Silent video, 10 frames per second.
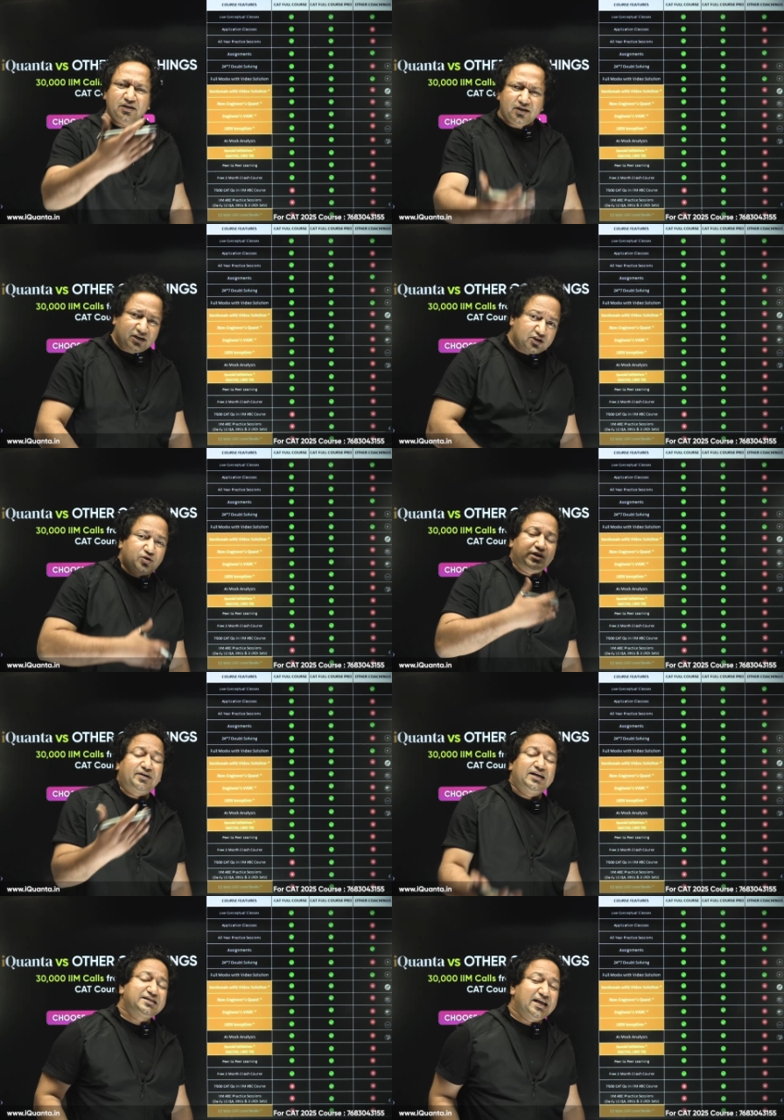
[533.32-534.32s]
just to
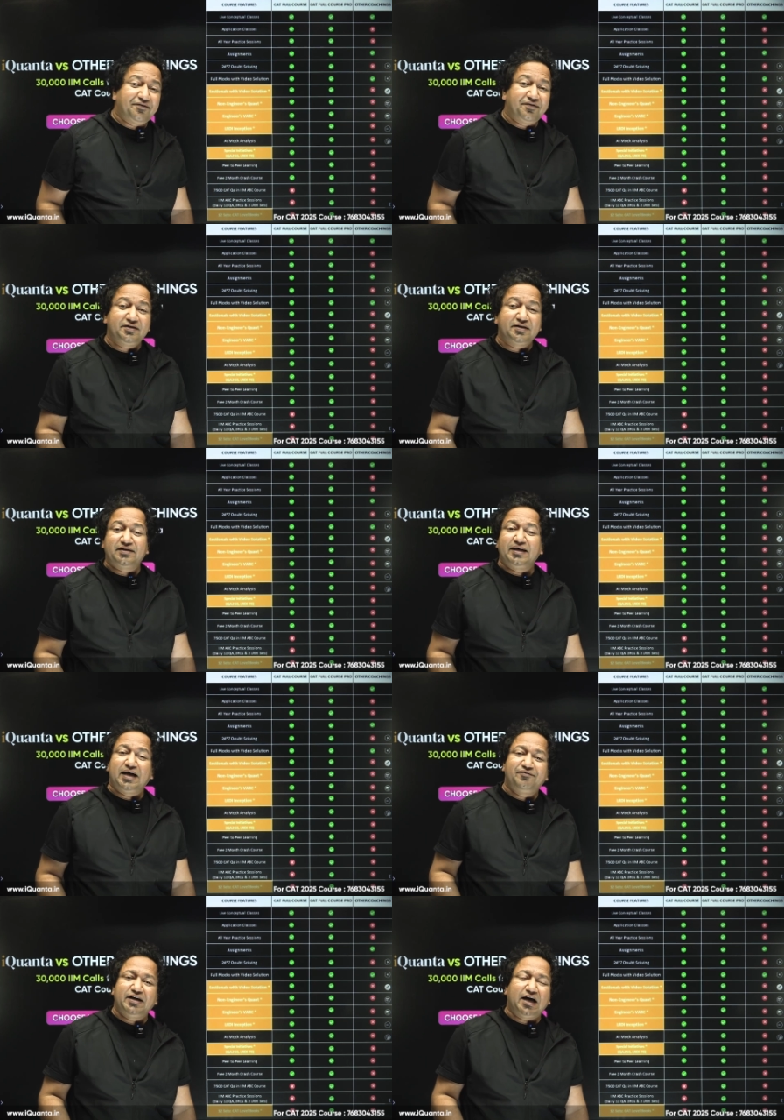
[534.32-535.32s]
revise everything that they
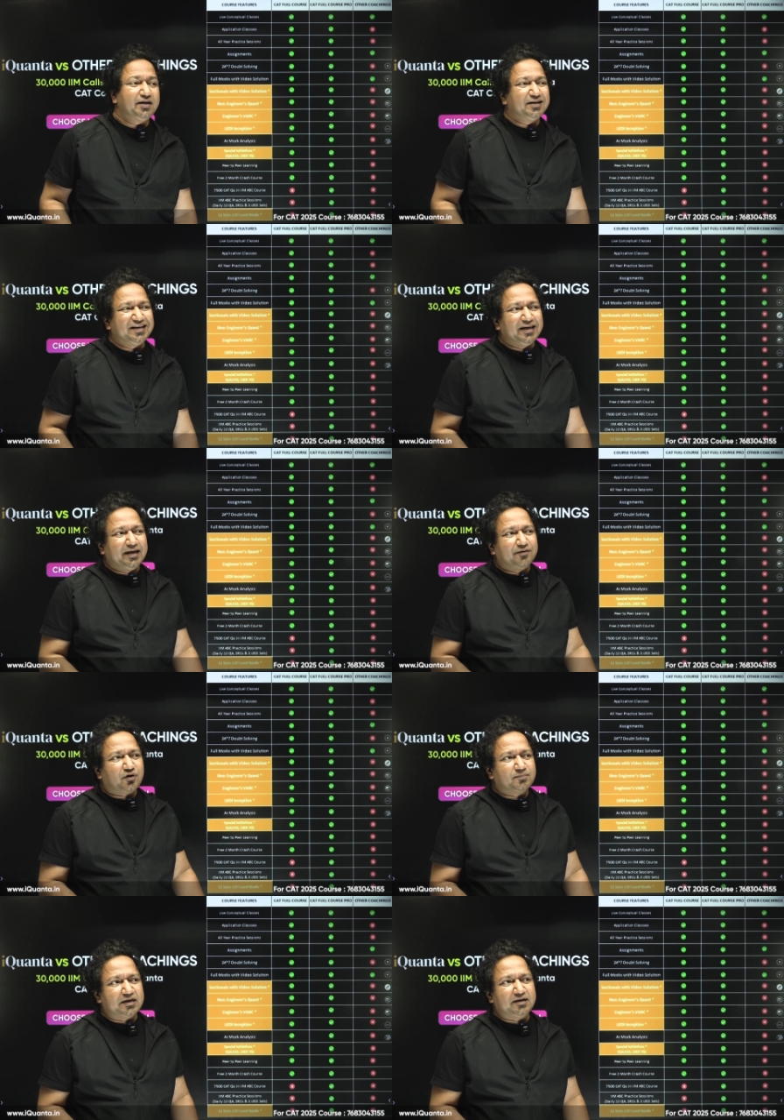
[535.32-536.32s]
have done
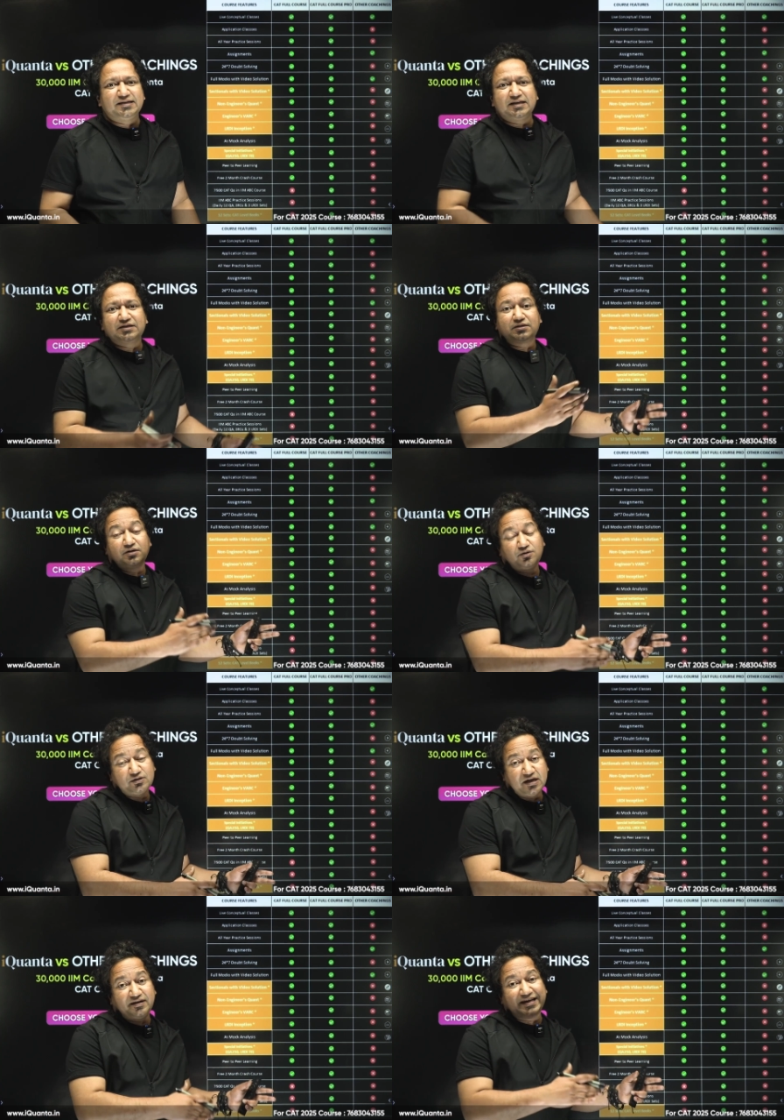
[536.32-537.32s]
from standard 6th to
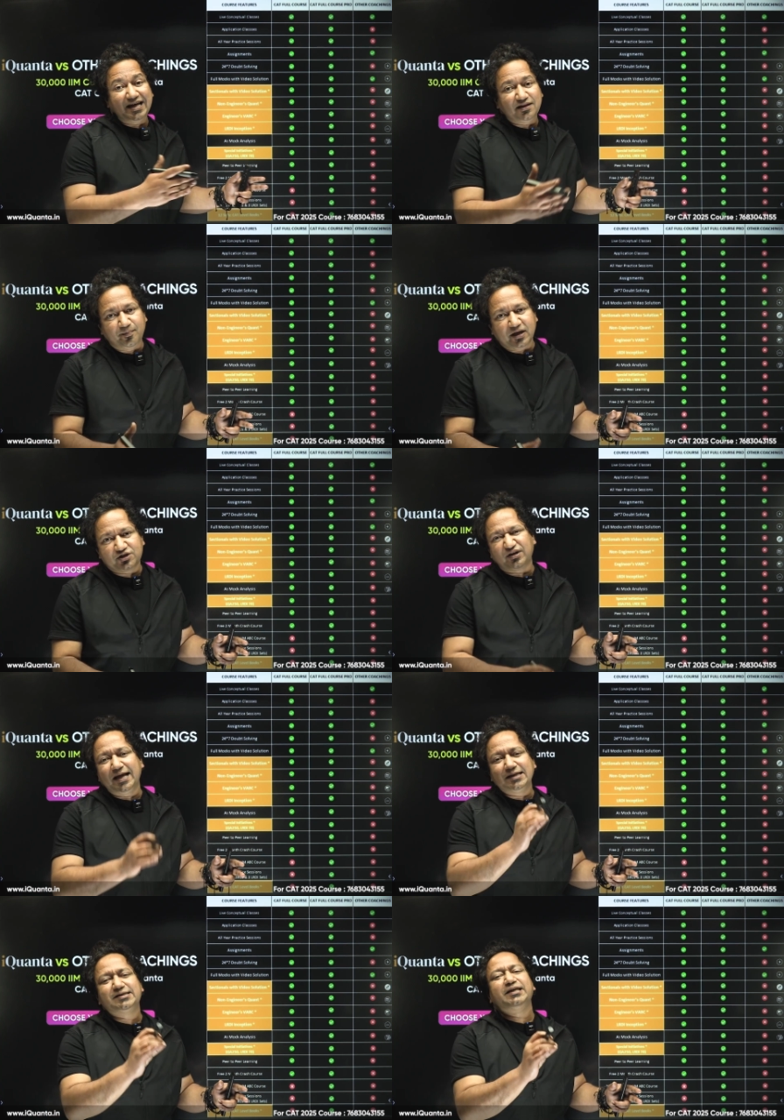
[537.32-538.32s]
standard 10th based on
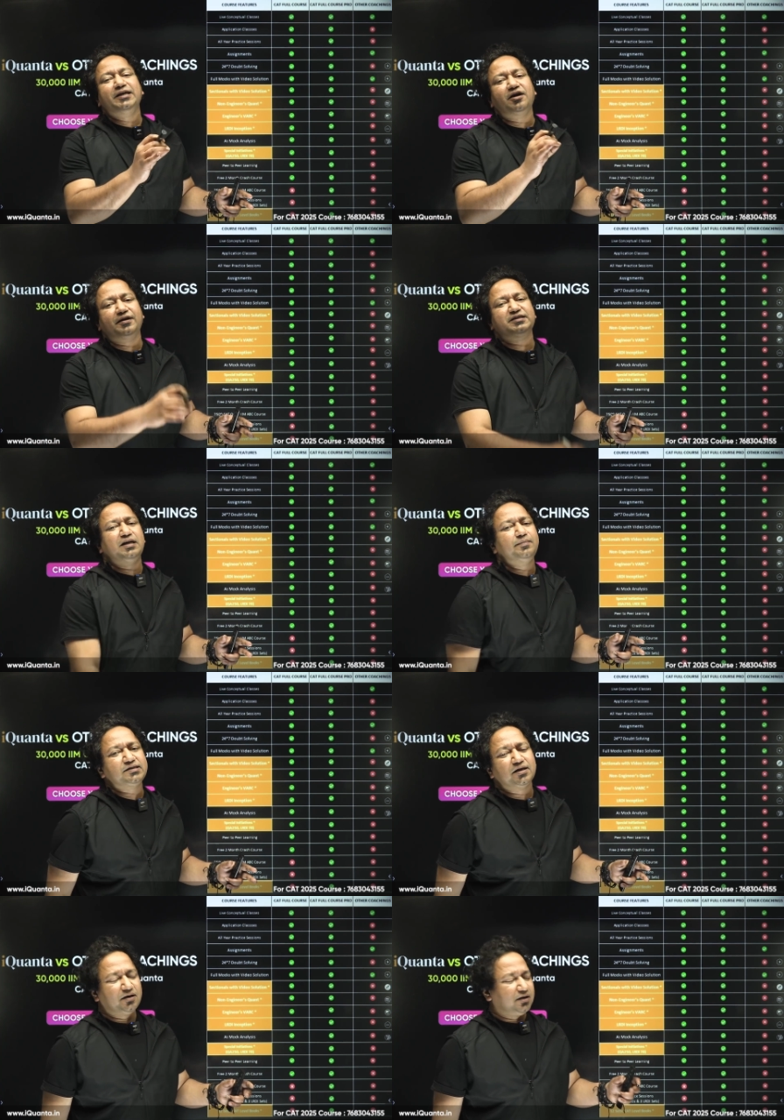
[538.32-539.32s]
NCERT
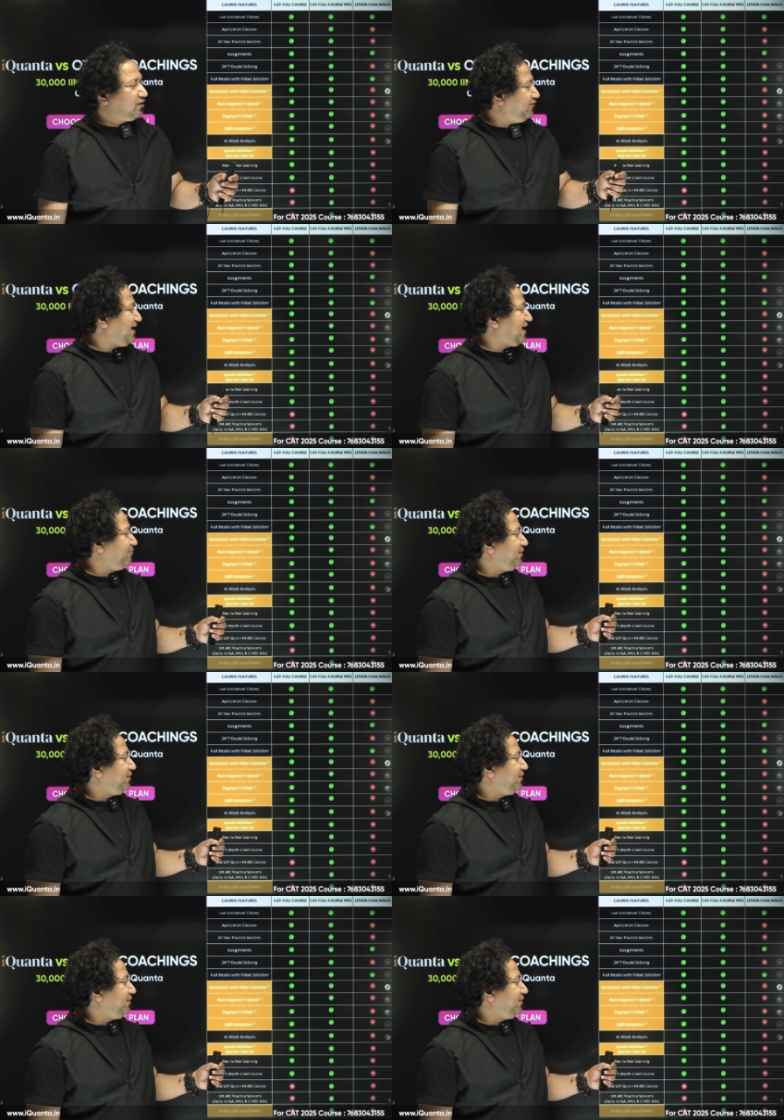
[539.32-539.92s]
syllabus, we have made